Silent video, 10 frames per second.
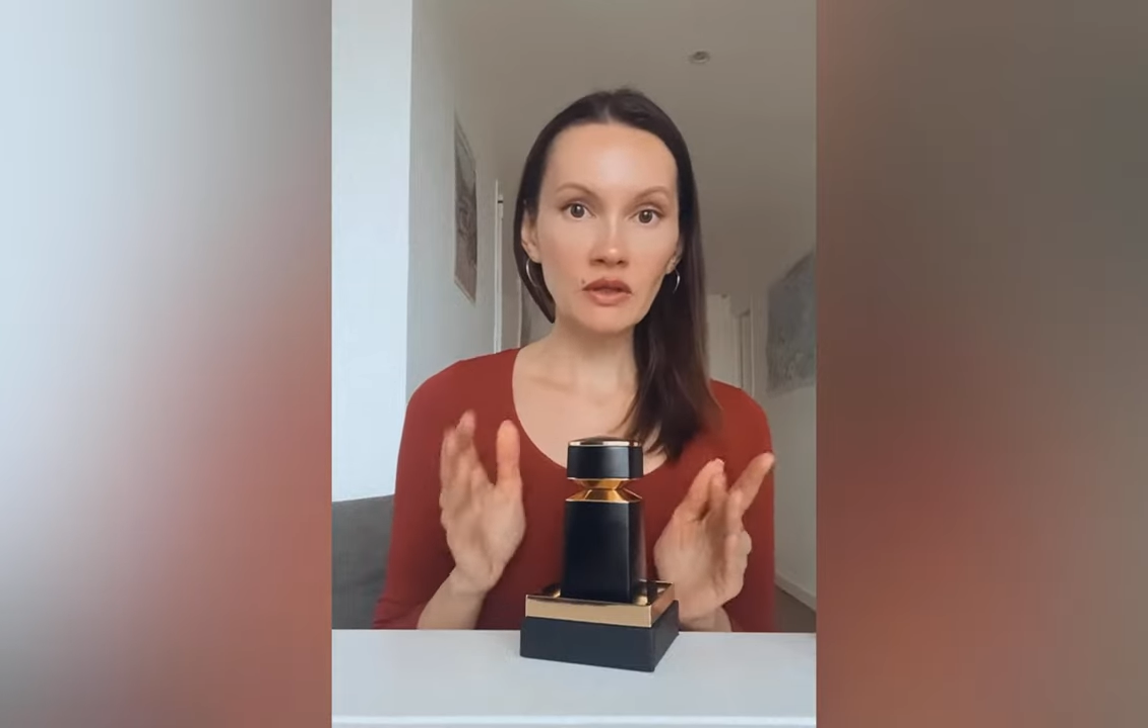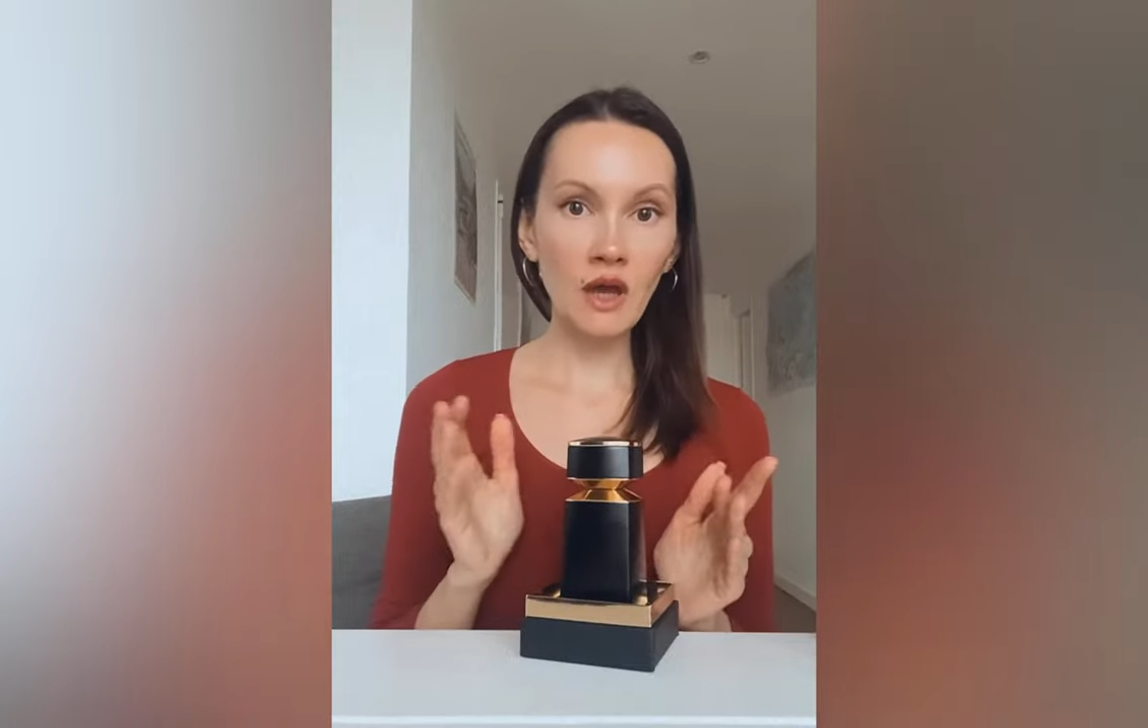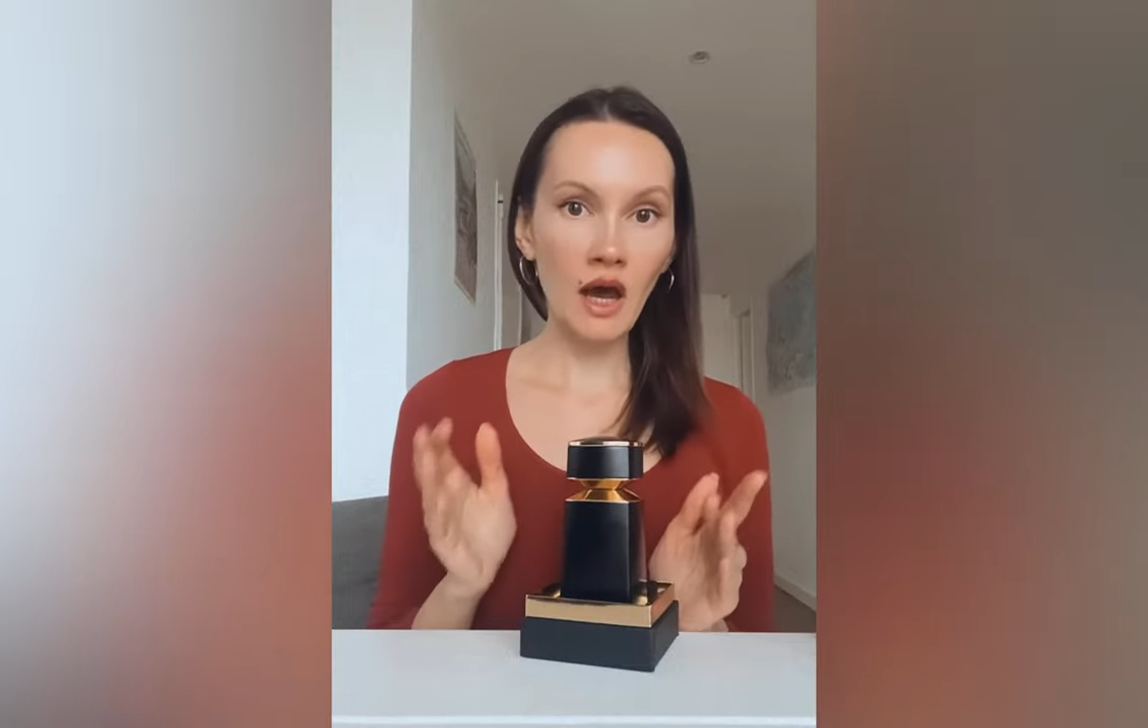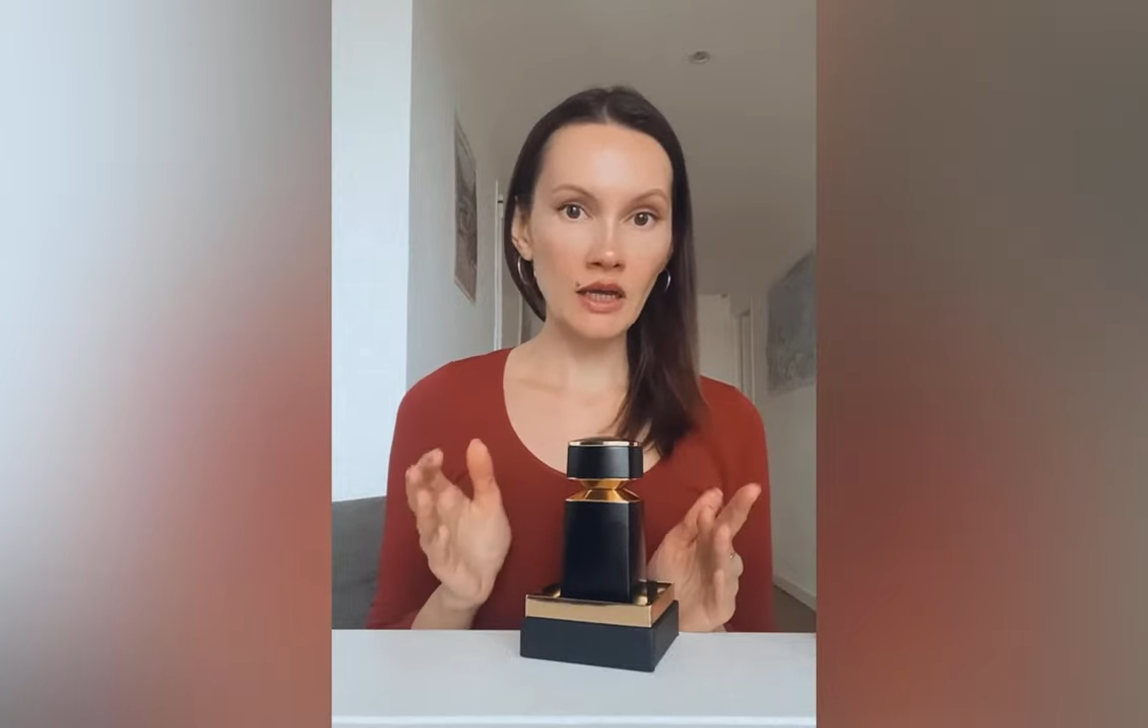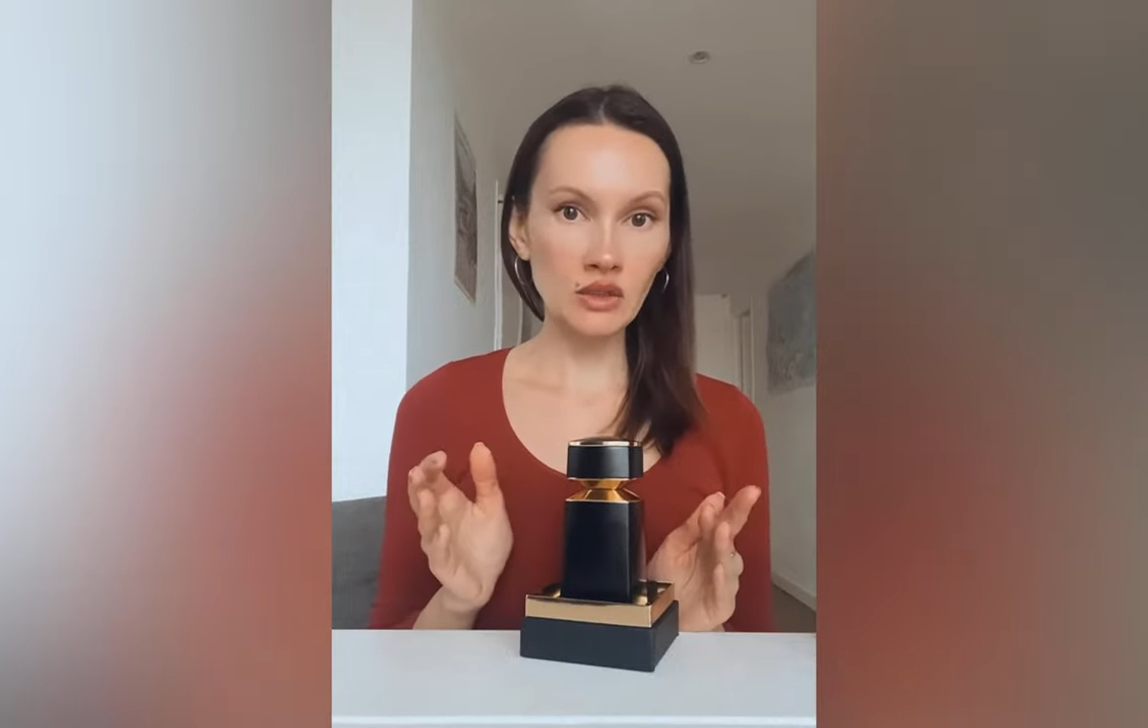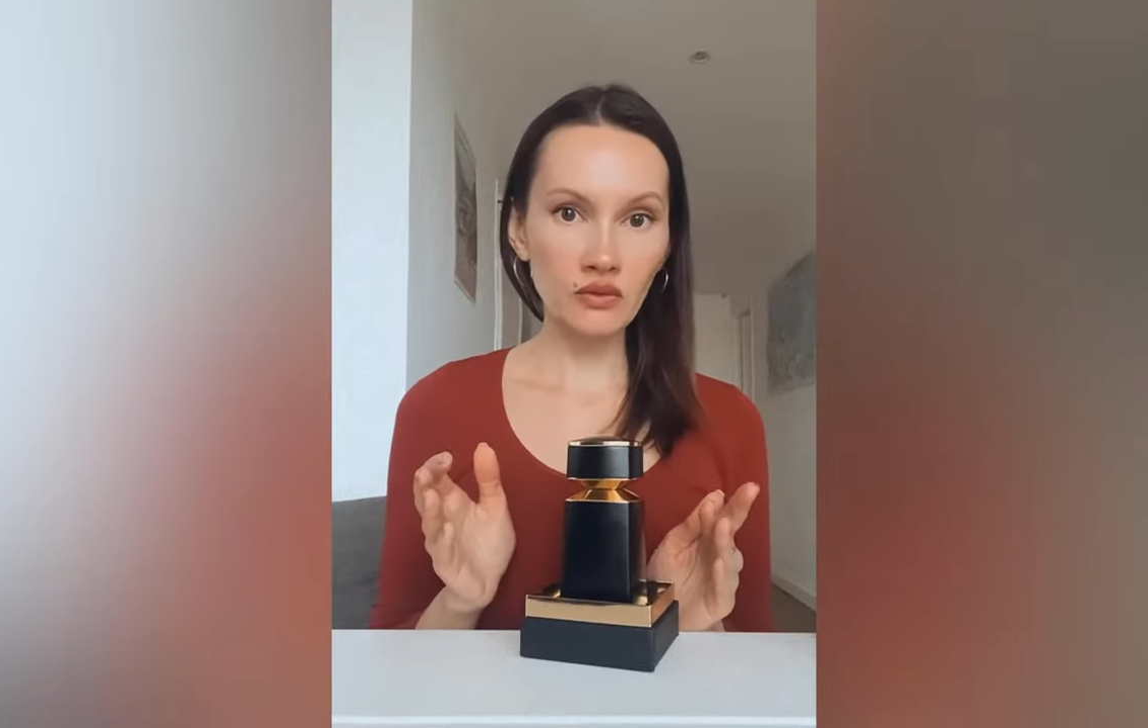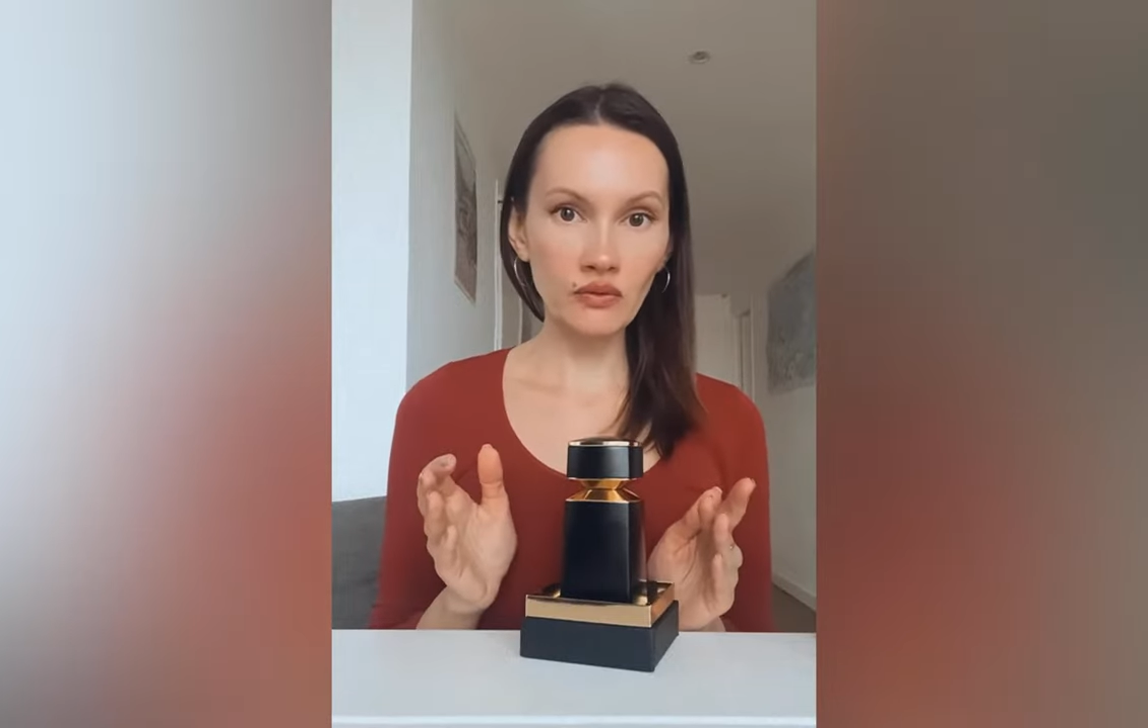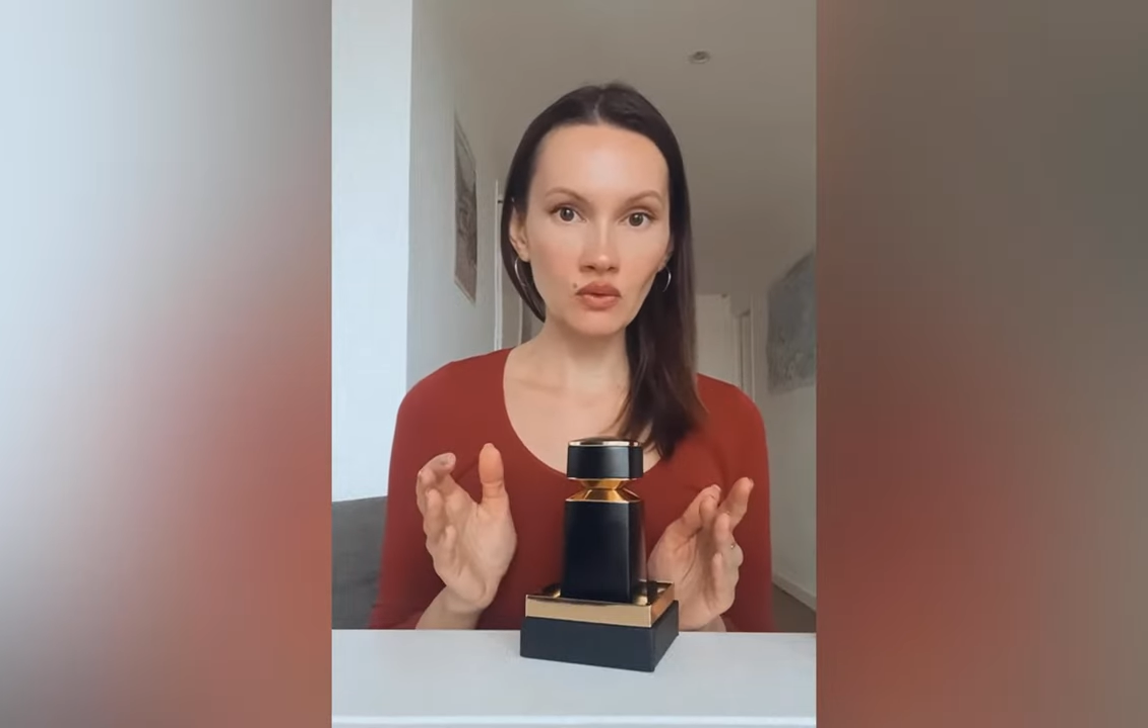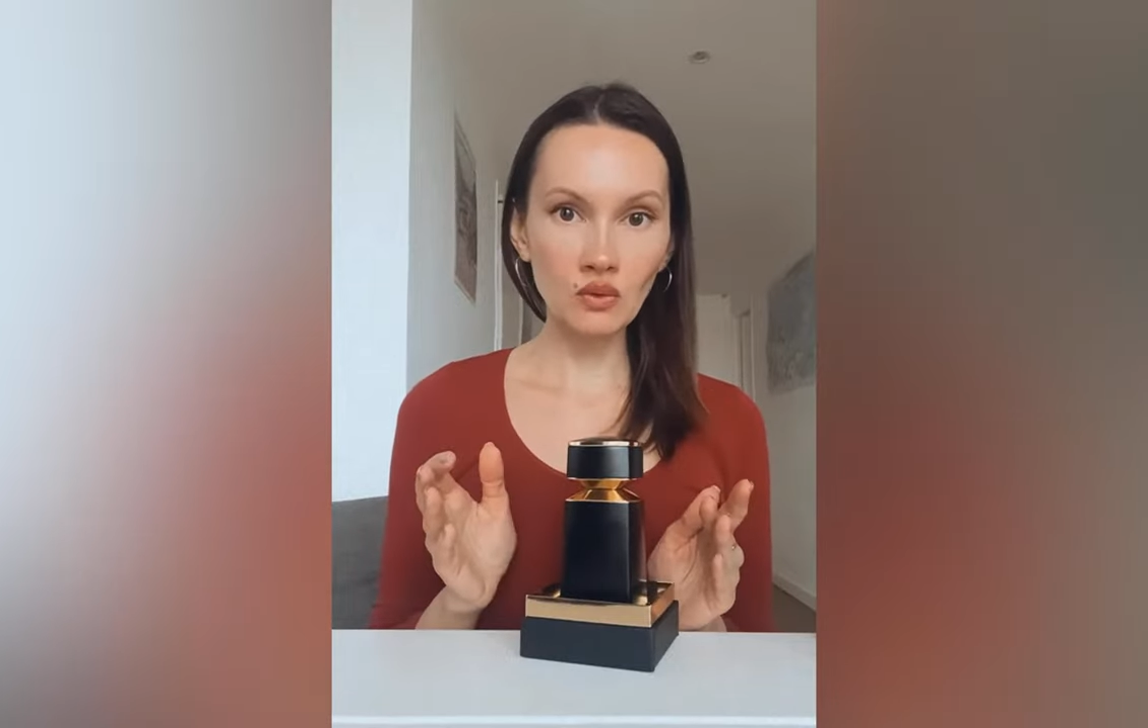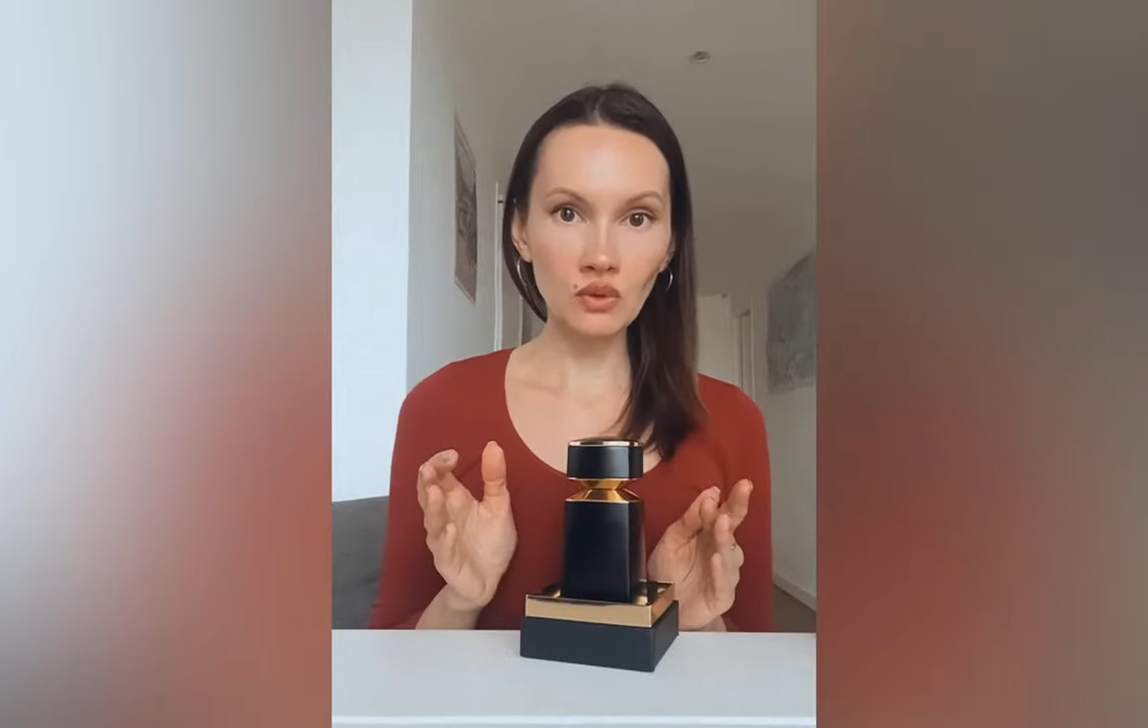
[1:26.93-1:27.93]
kinds of
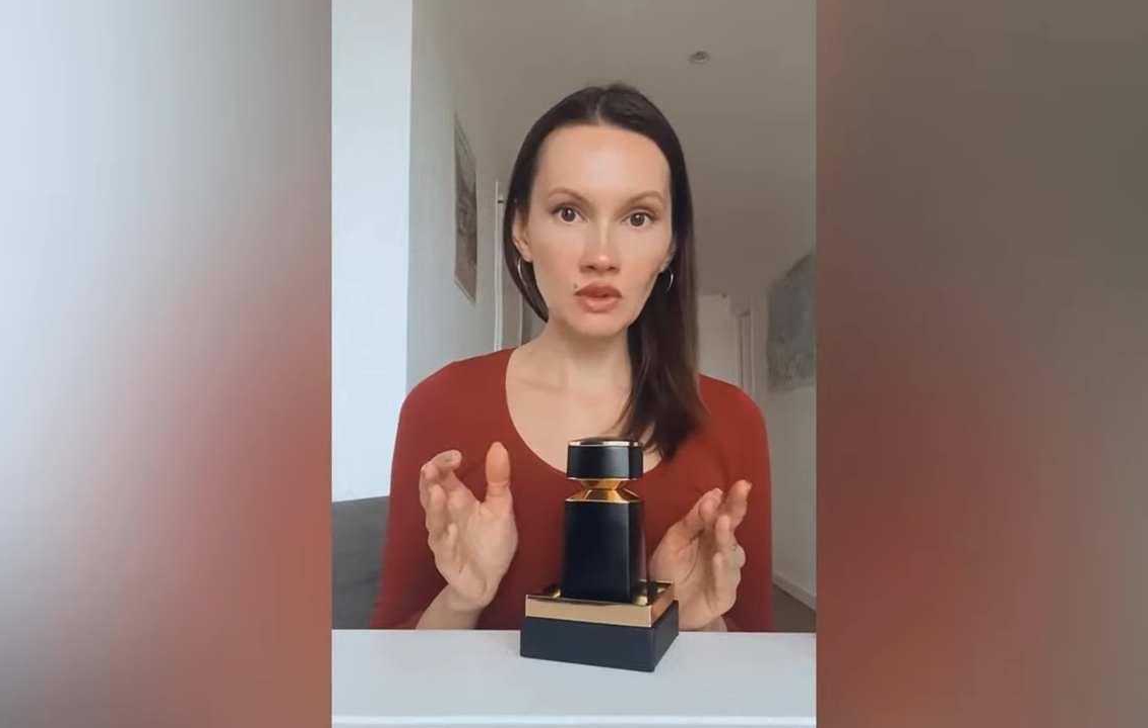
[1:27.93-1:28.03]
wood.